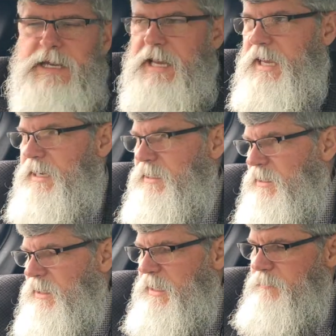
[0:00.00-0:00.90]
and
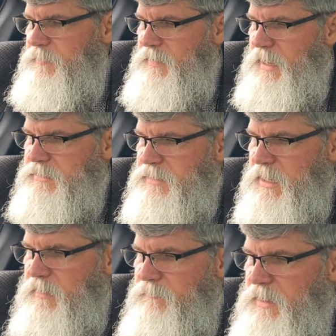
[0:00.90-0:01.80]
claimed
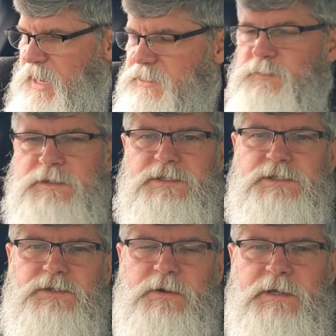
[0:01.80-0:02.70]
that Nas
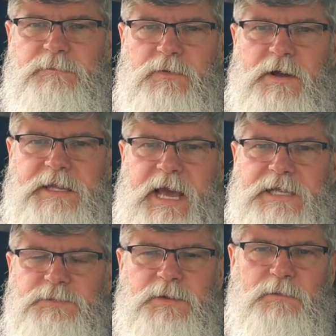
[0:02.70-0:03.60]
was doing
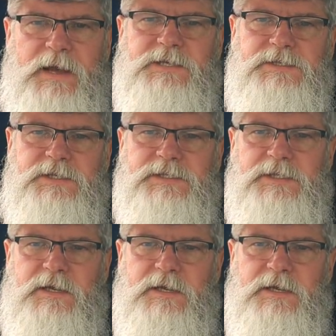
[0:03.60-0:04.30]
broadcasts with a racist,